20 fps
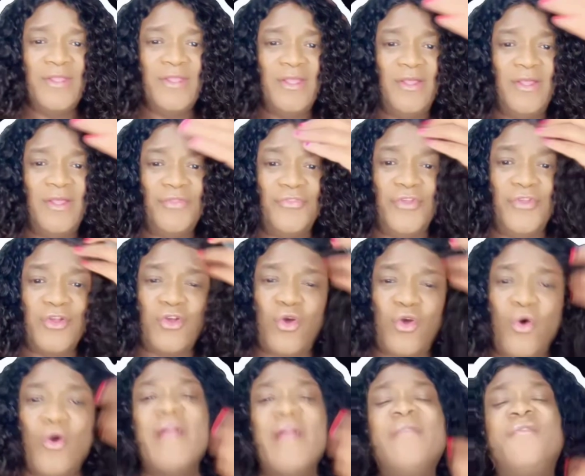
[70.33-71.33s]
the
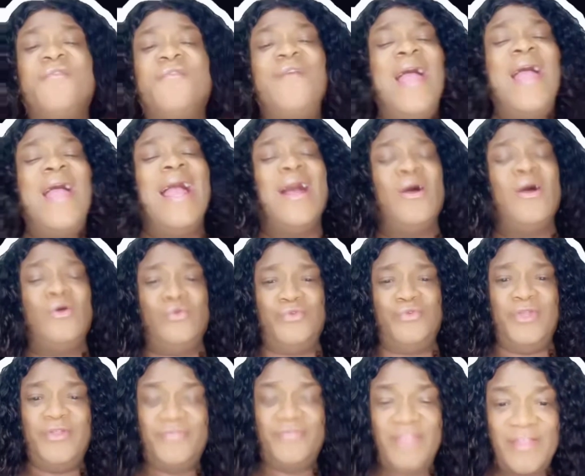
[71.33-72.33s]
court found
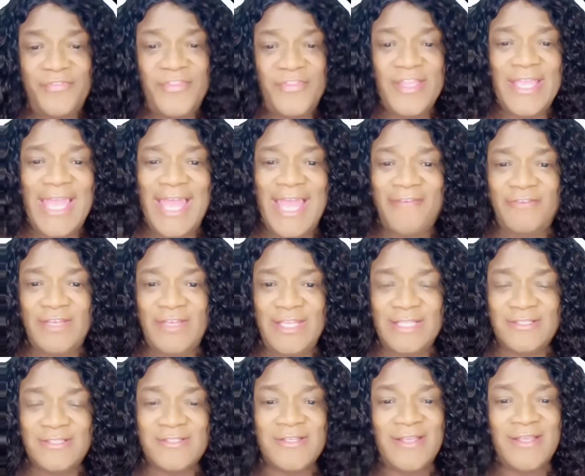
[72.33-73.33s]
that the
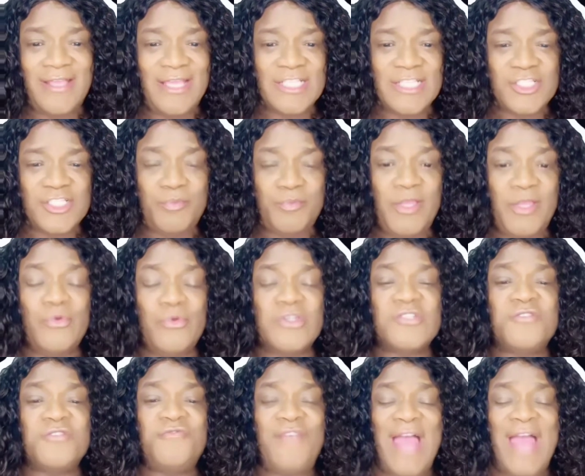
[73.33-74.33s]
evidence against me
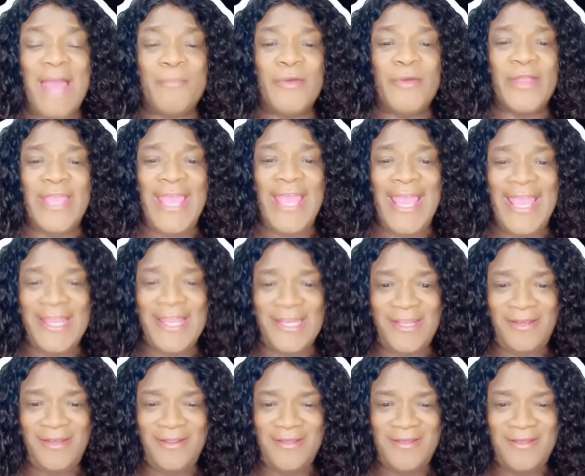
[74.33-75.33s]
was fabricated.